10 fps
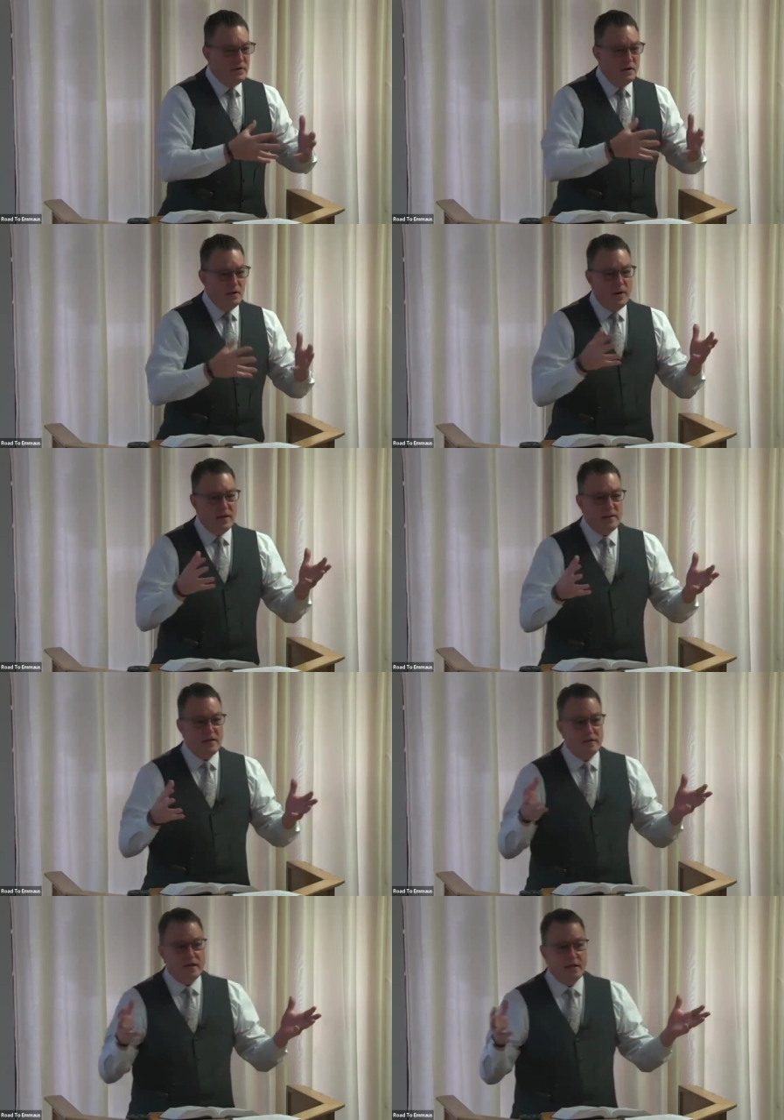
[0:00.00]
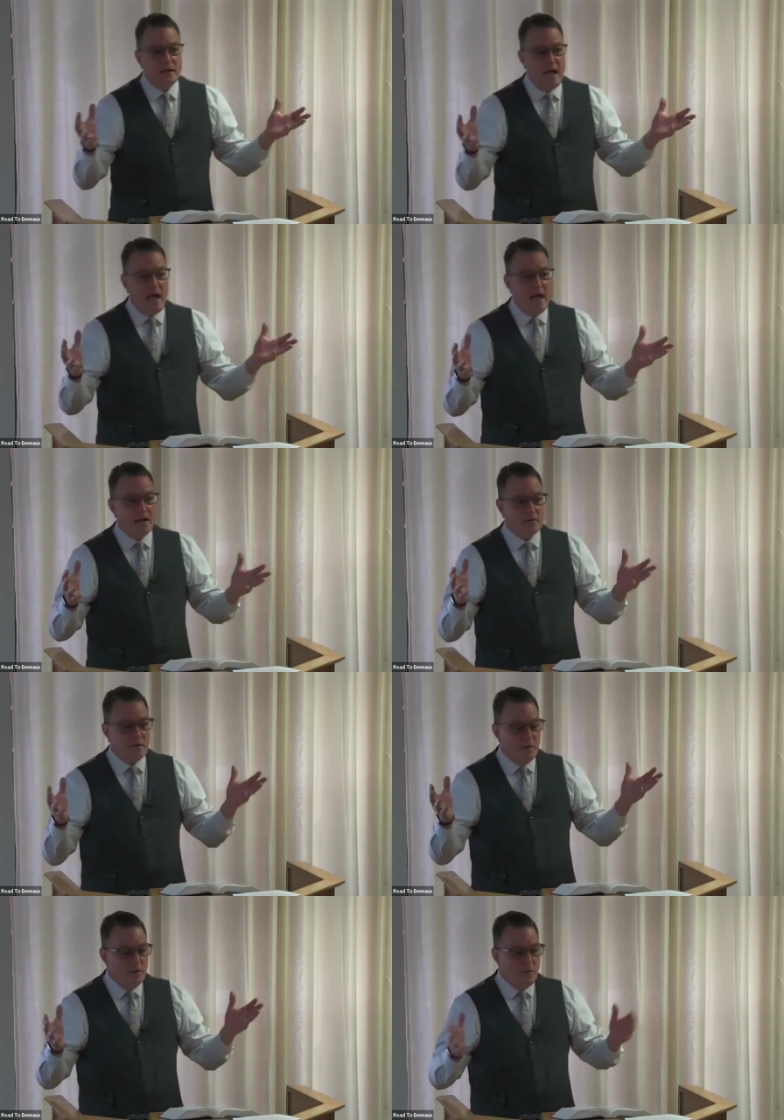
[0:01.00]
even in the way they think,
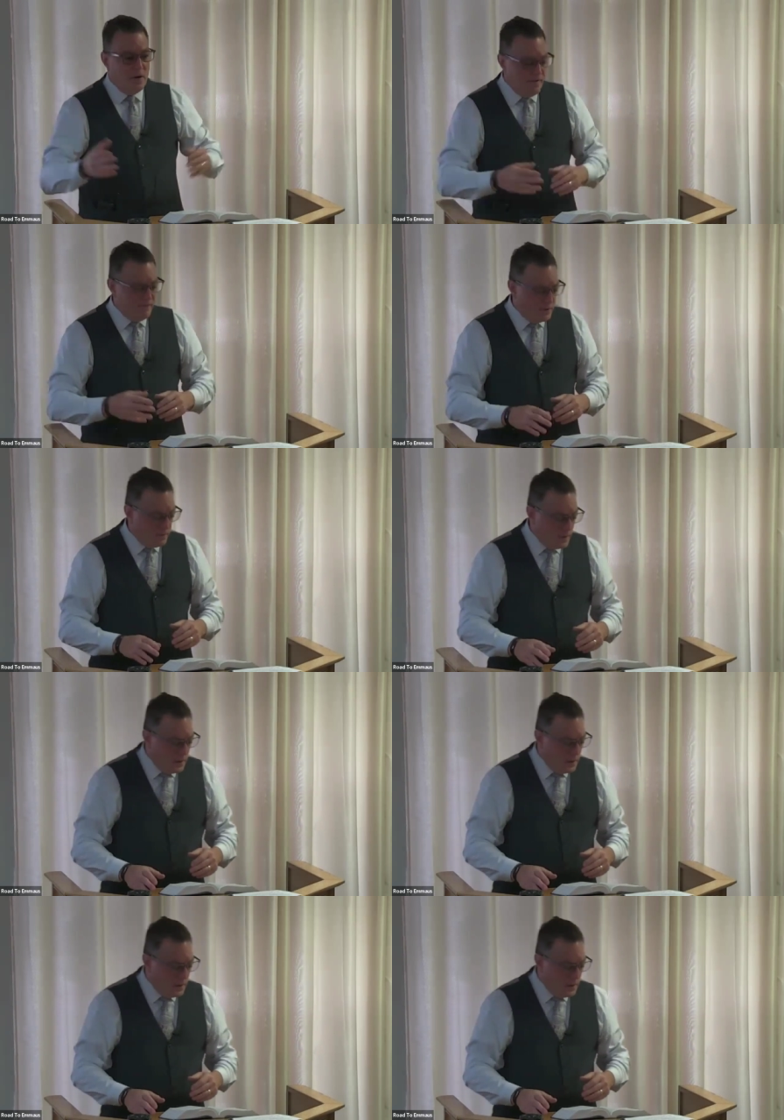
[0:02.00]
act, whatever.